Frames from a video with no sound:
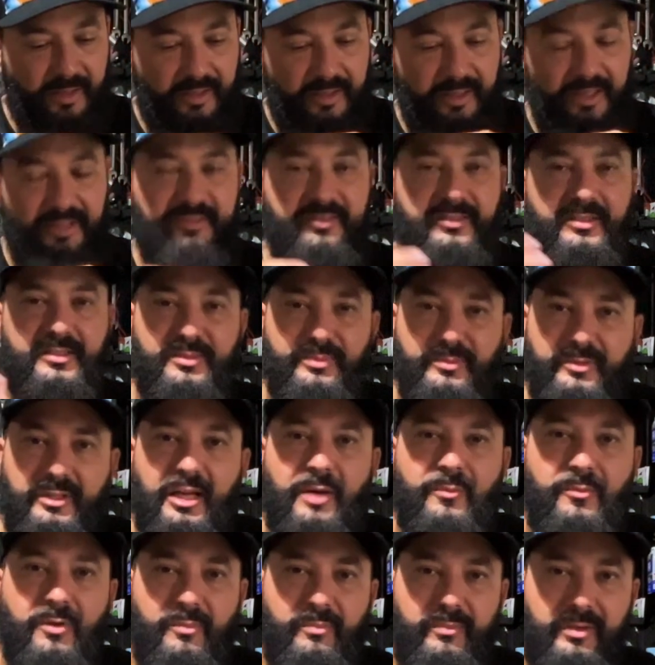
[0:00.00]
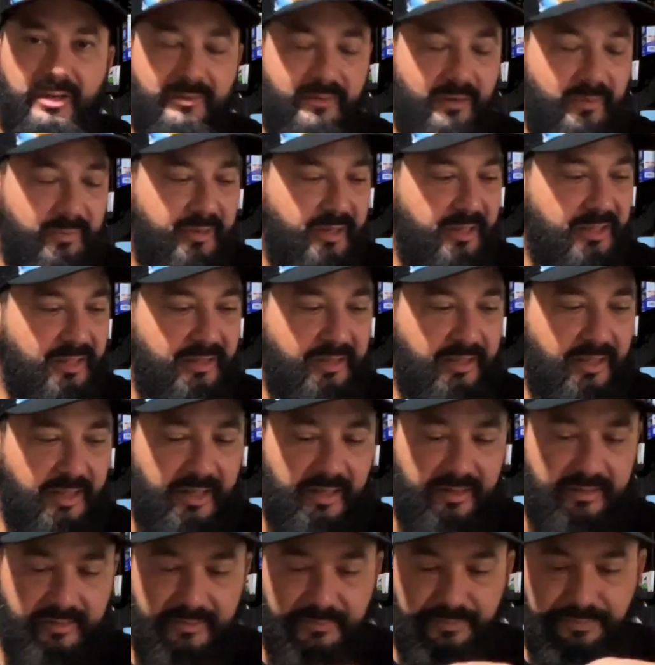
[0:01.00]
That's just me. I'm a bit of a pain in the
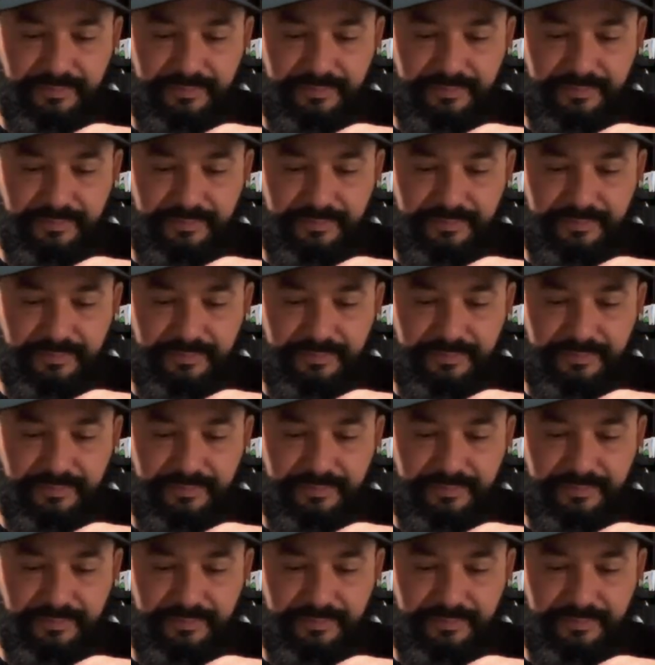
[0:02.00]
ass.